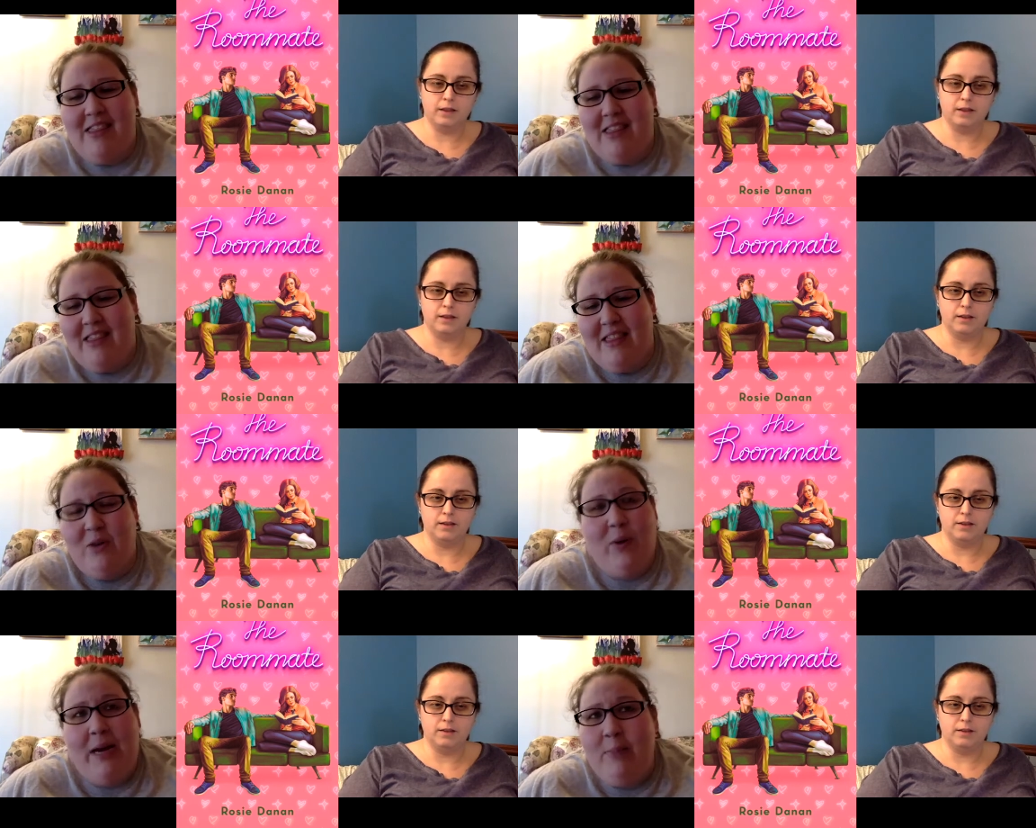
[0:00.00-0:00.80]
Speaker 1: the
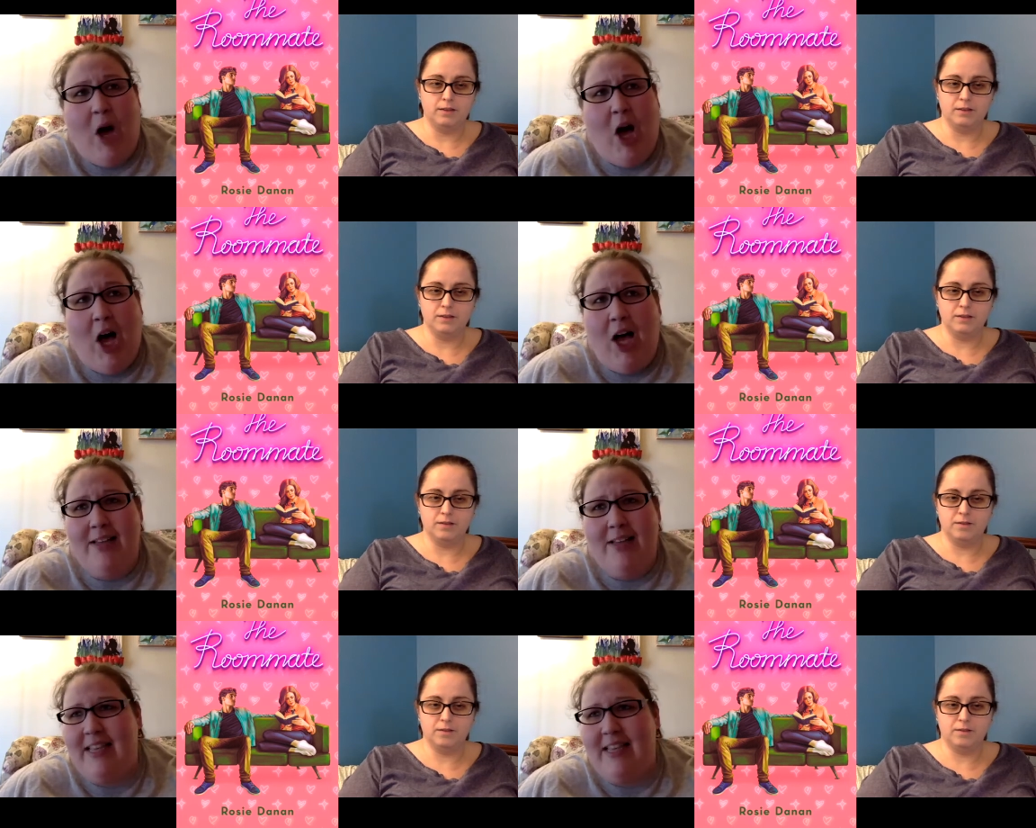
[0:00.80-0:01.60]
great
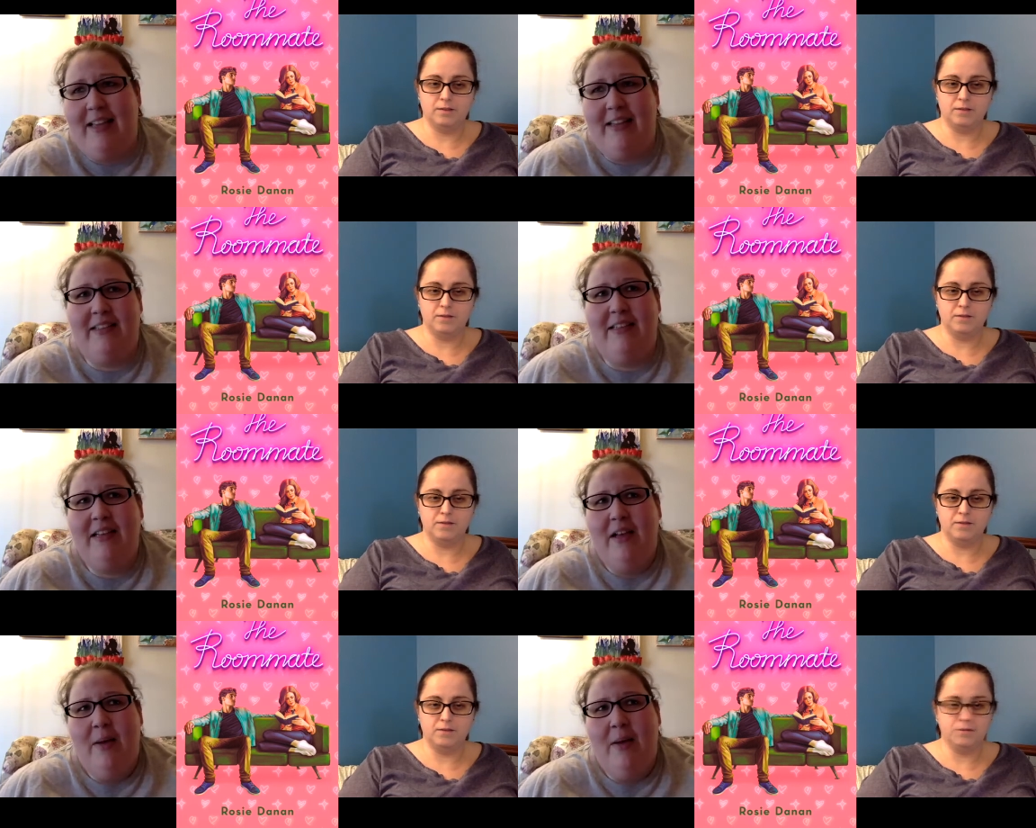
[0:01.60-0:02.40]
pause and
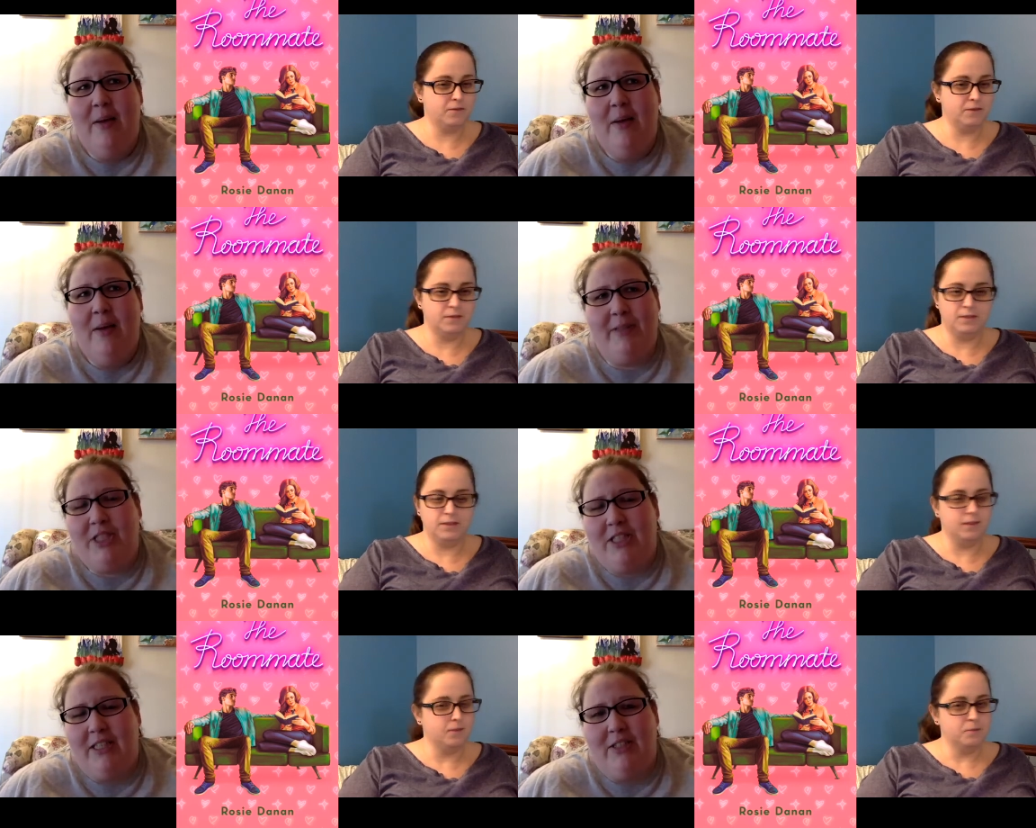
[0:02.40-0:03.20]
the
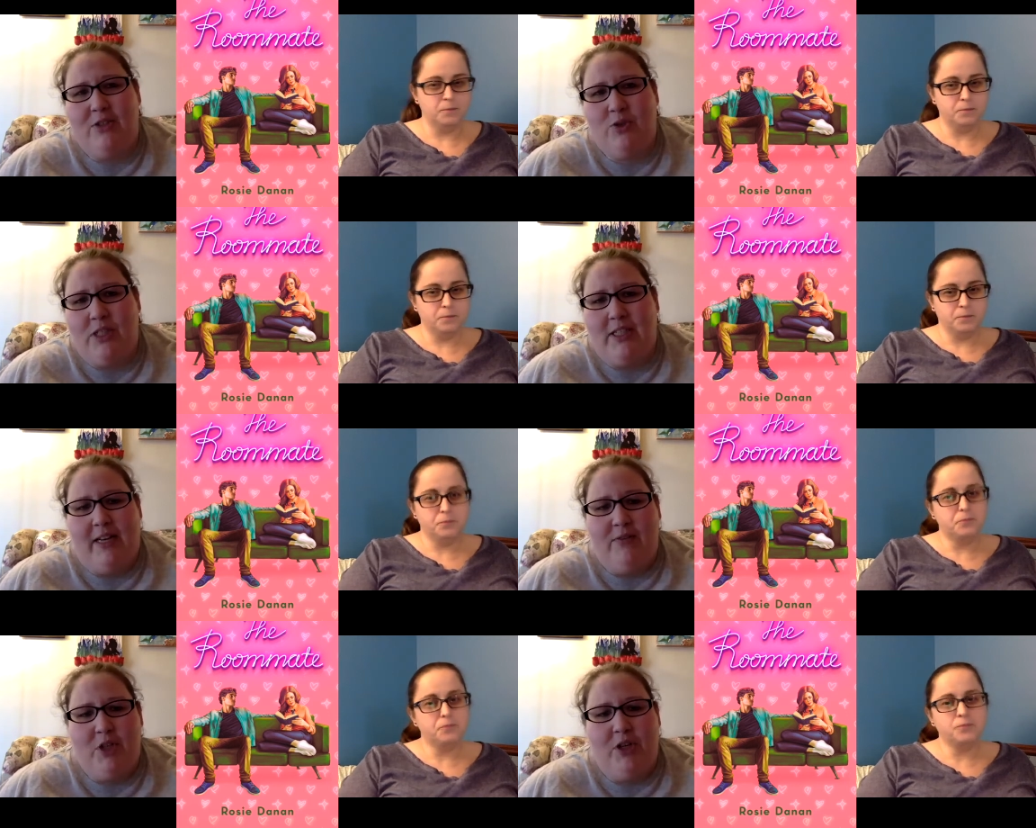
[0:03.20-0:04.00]
publishing industry kind
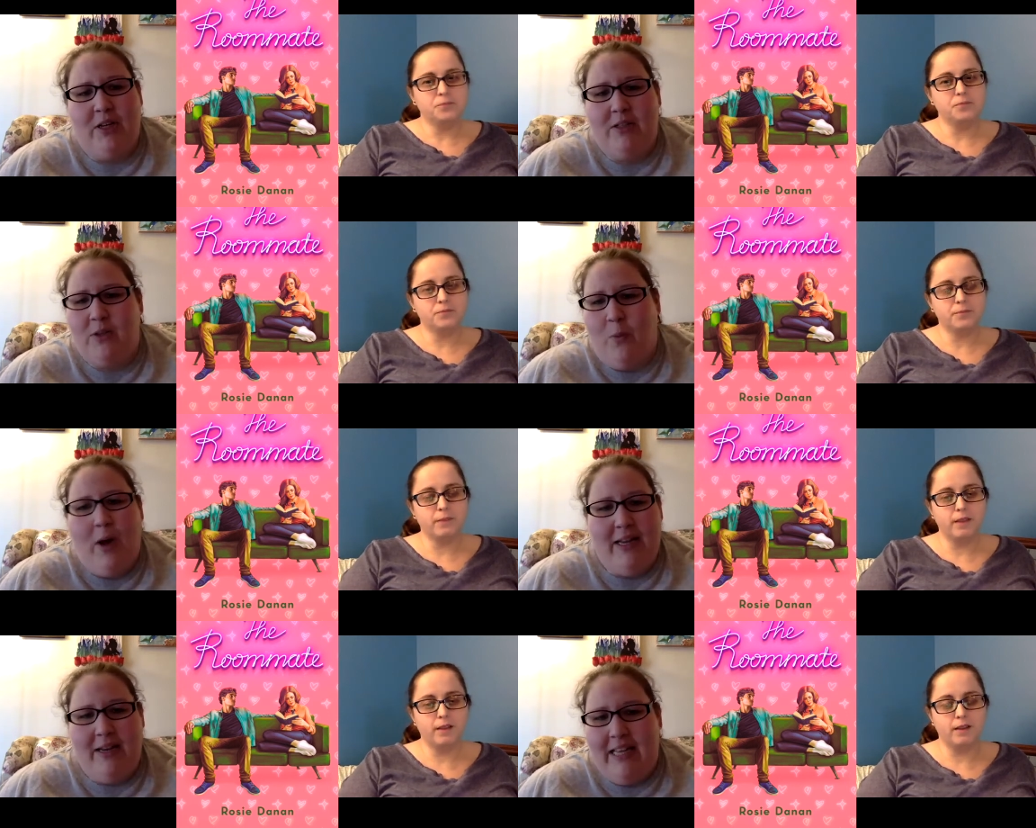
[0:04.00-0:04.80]
of turning to what
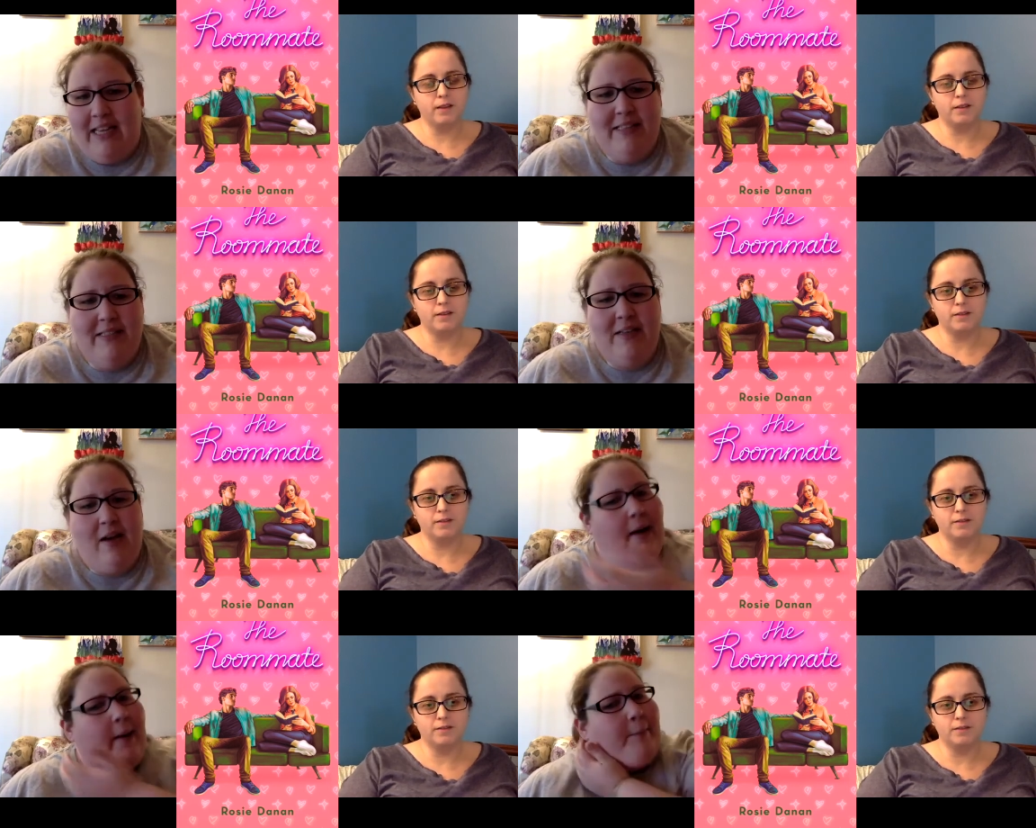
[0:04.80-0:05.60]
it is.
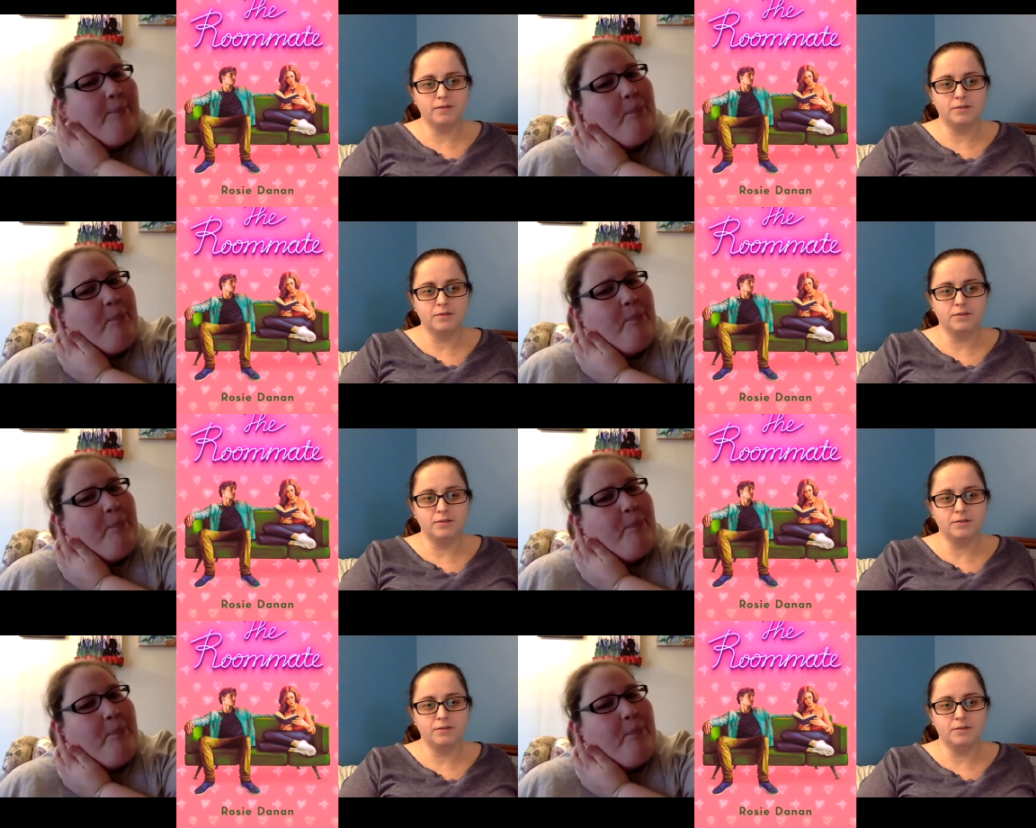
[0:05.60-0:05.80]
Um,